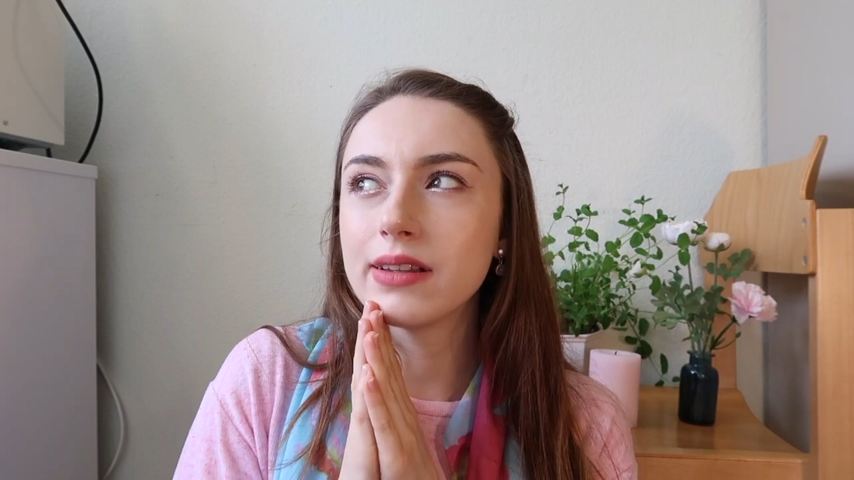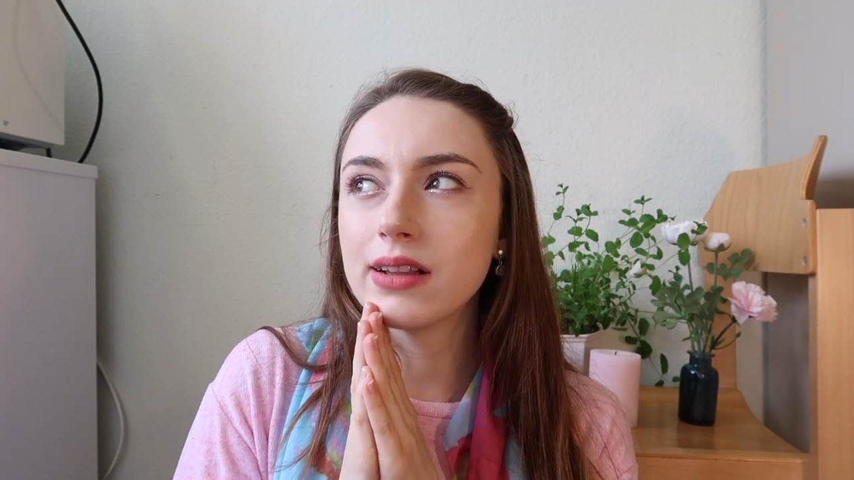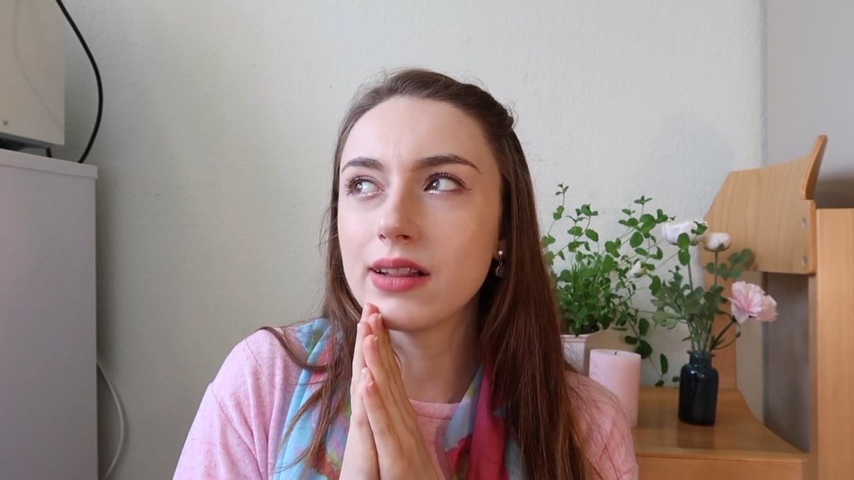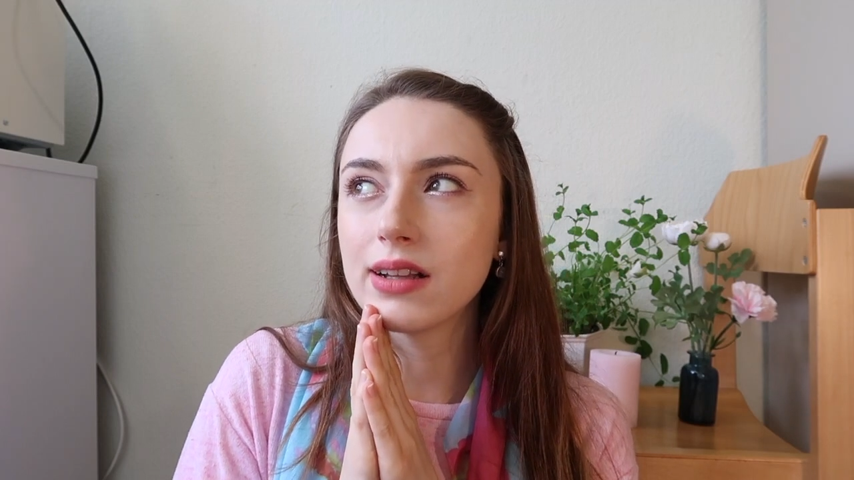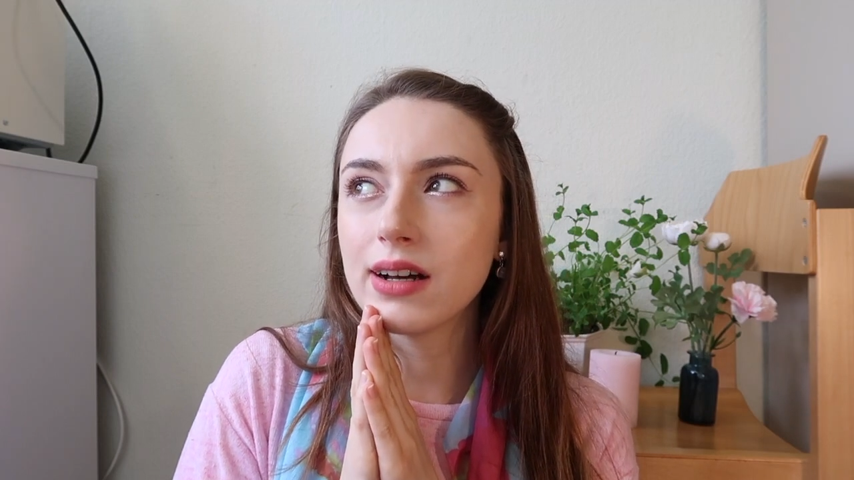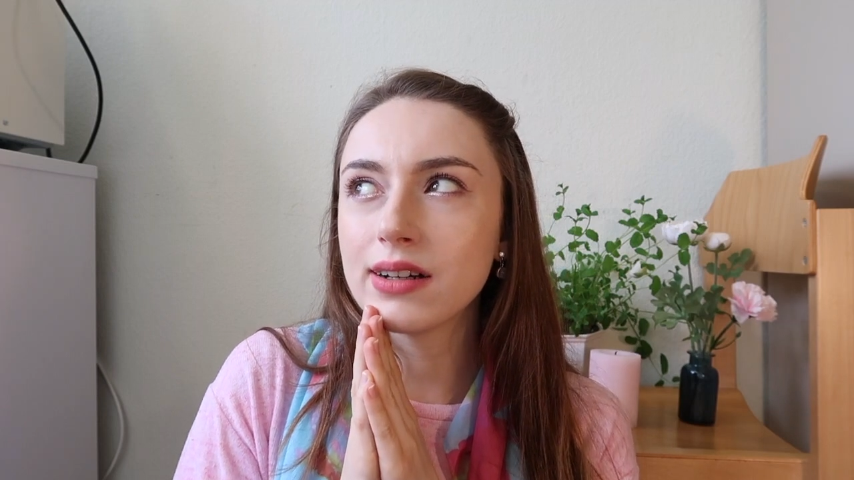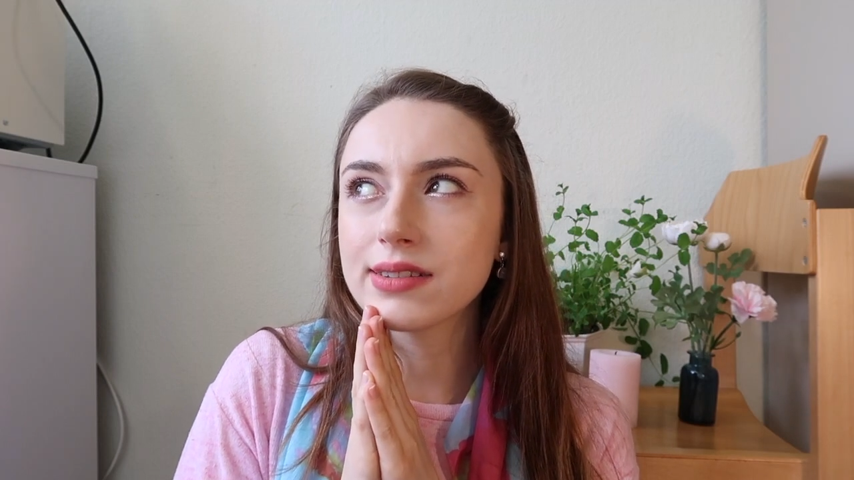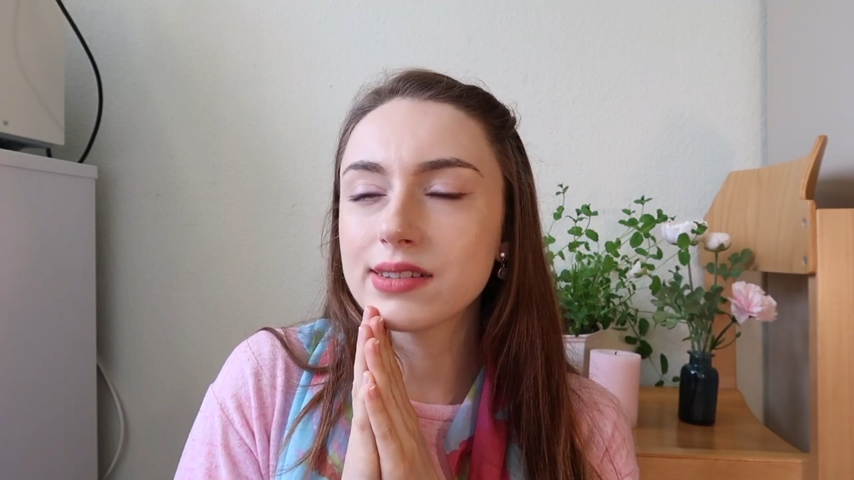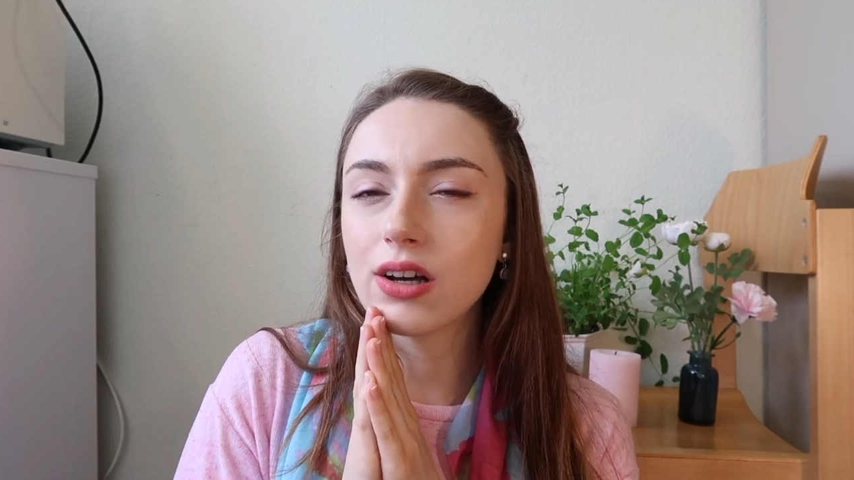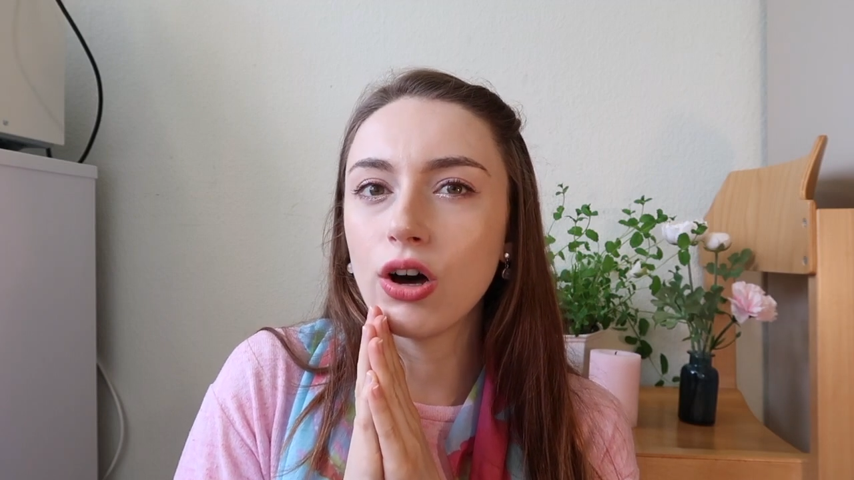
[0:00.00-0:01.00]

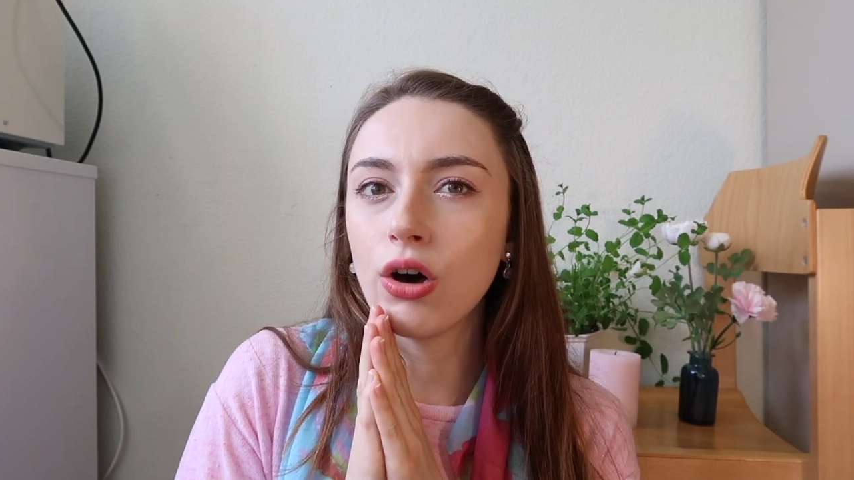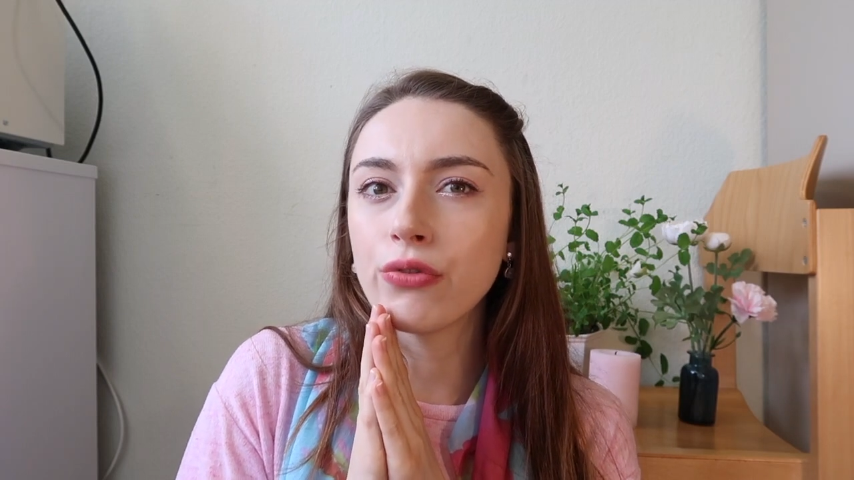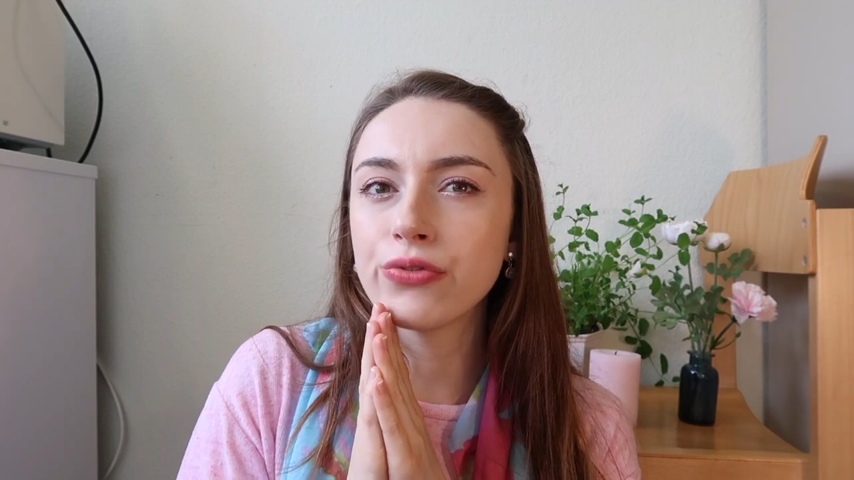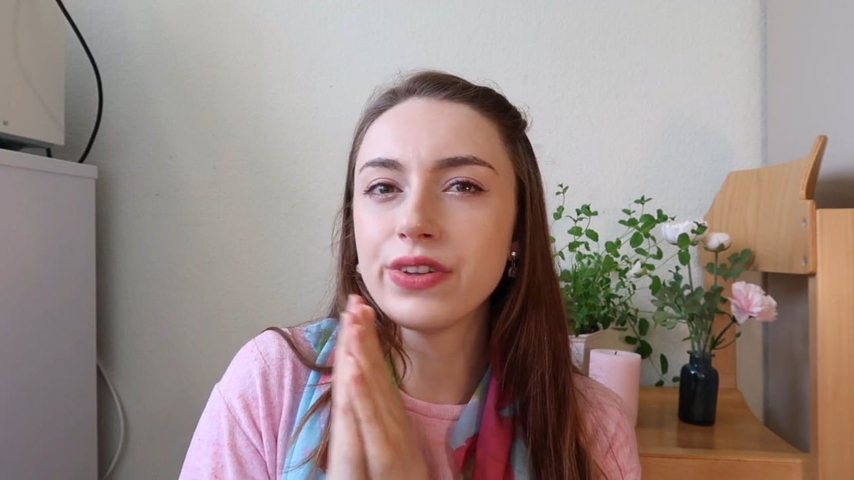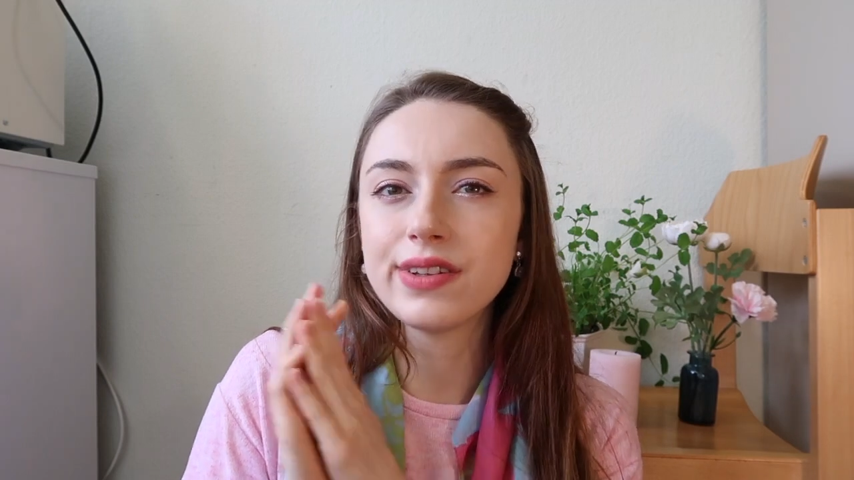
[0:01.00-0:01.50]
last of